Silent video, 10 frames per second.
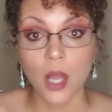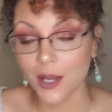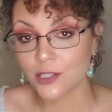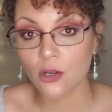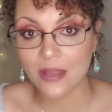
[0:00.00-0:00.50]

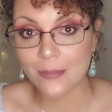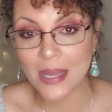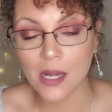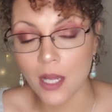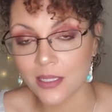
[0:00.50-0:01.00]
Also, they
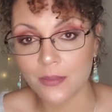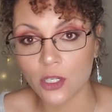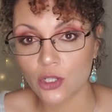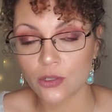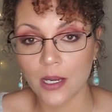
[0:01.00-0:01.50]
may not
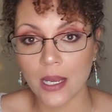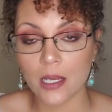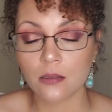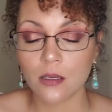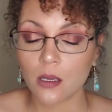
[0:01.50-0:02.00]

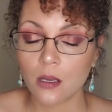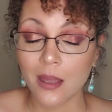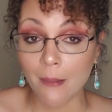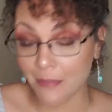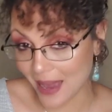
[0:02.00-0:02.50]
demonstrate
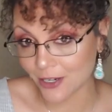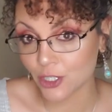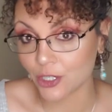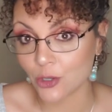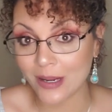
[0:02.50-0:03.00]

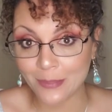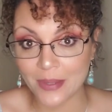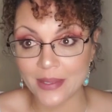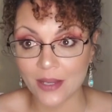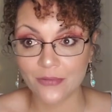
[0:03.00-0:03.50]
compassion or
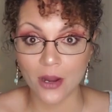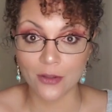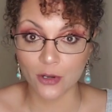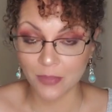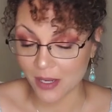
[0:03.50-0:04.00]
empathy for
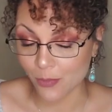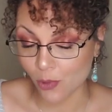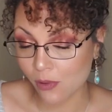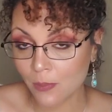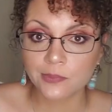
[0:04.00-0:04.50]
other
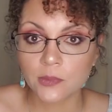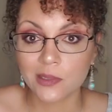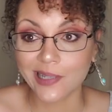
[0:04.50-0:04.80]
people.